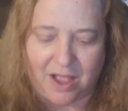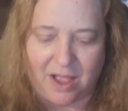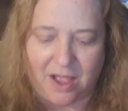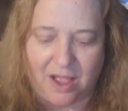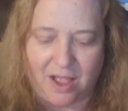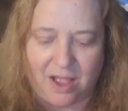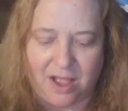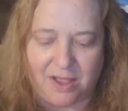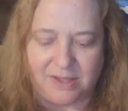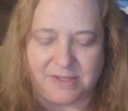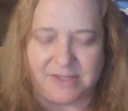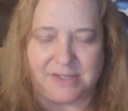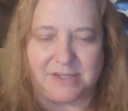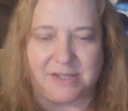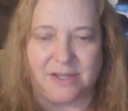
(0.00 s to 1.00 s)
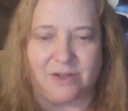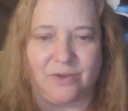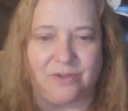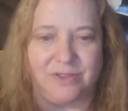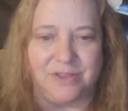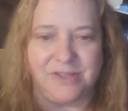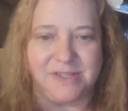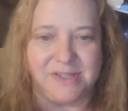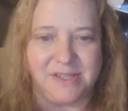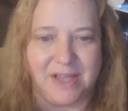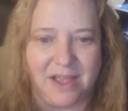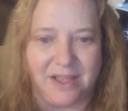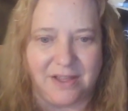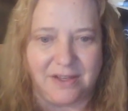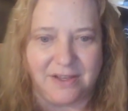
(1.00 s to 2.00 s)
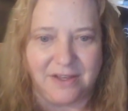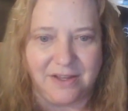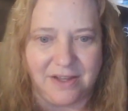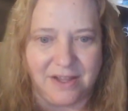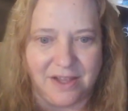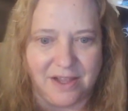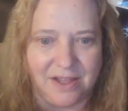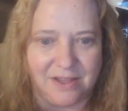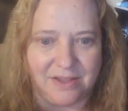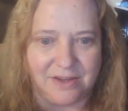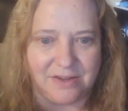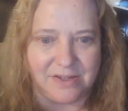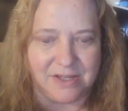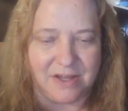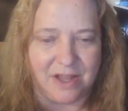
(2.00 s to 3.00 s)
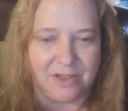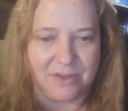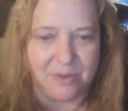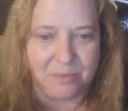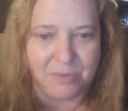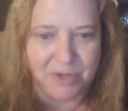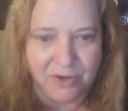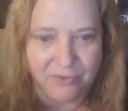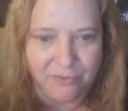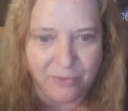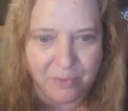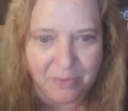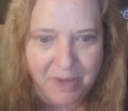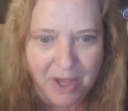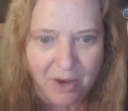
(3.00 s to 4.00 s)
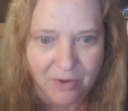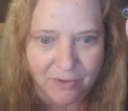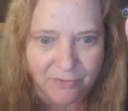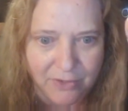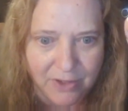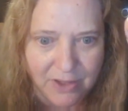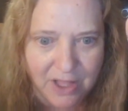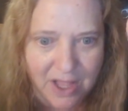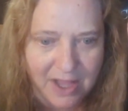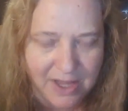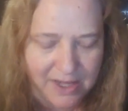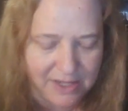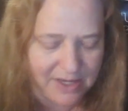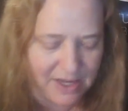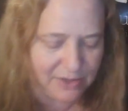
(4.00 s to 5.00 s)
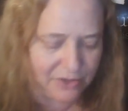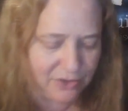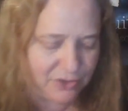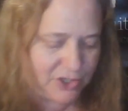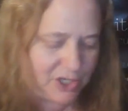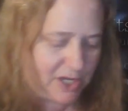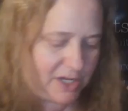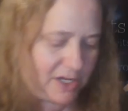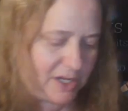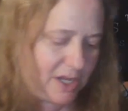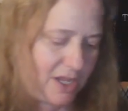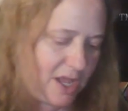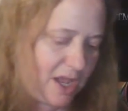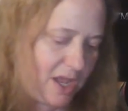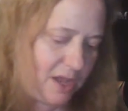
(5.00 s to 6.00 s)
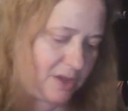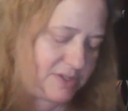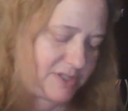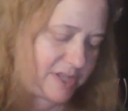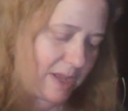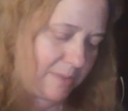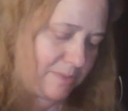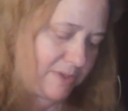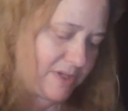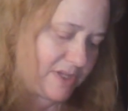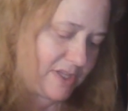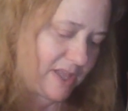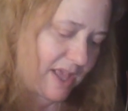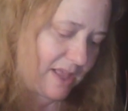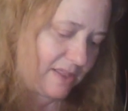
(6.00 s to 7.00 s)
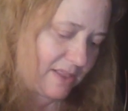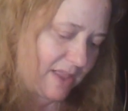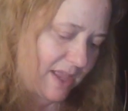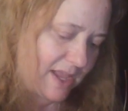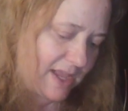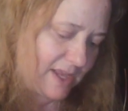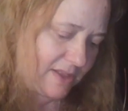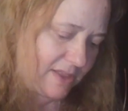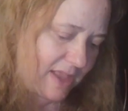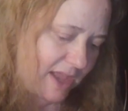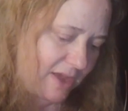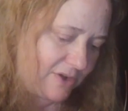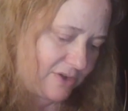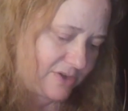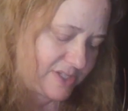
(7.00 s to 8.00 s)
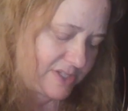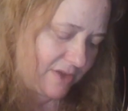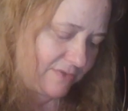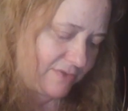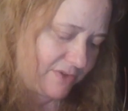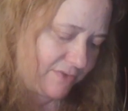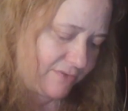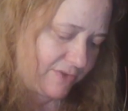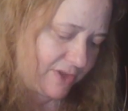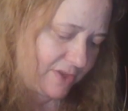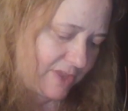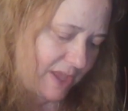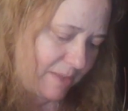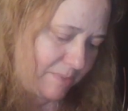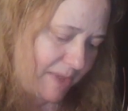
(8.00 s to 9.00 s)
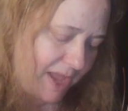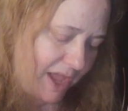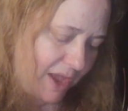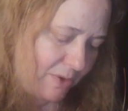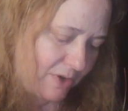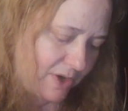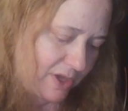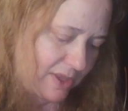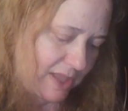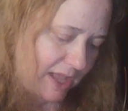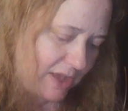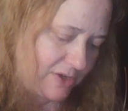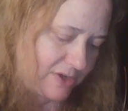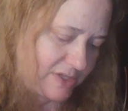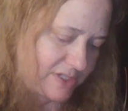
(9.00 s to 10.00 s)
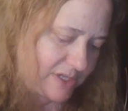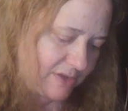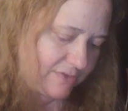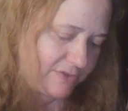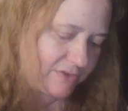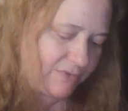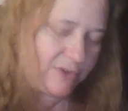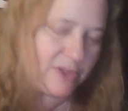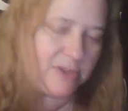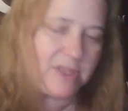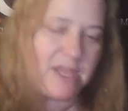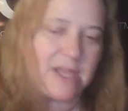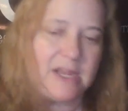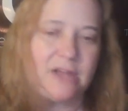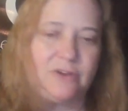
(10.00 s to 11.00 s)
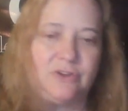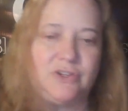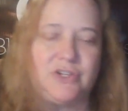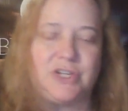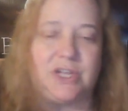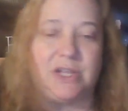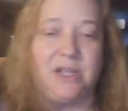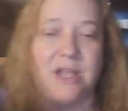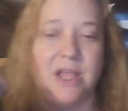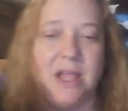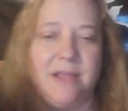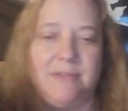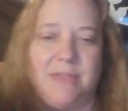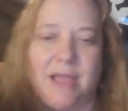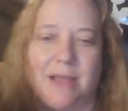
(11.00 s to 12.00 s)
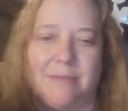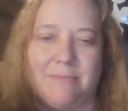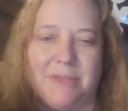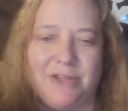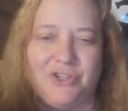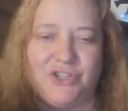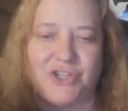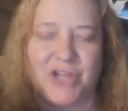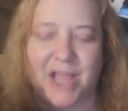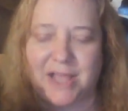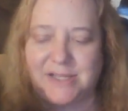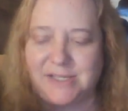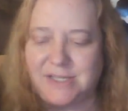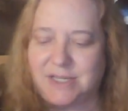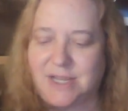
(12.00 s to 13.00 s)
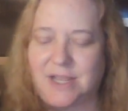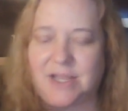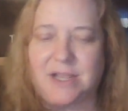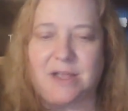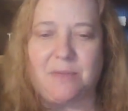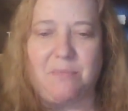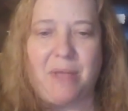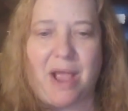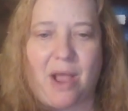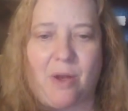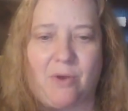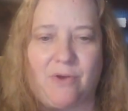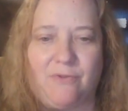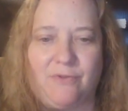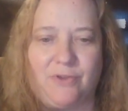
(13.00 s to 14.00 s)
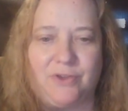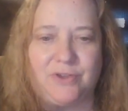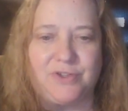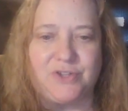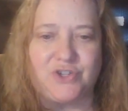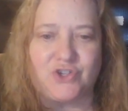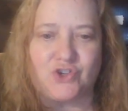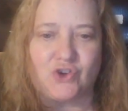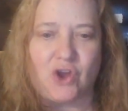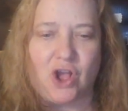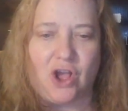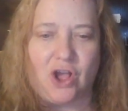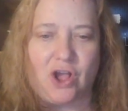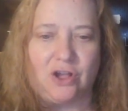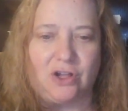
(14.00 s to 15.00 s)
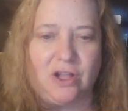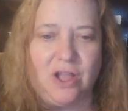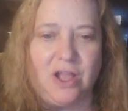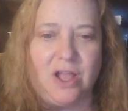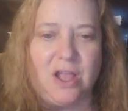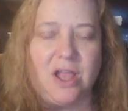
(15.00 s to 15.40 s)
Ah, Sigel the sun. There's another beautiful, powerful lion energy. Step into that light. Allow yourself to feel that power. Allow yourself to feel that energy. That majestic, powerful, strong,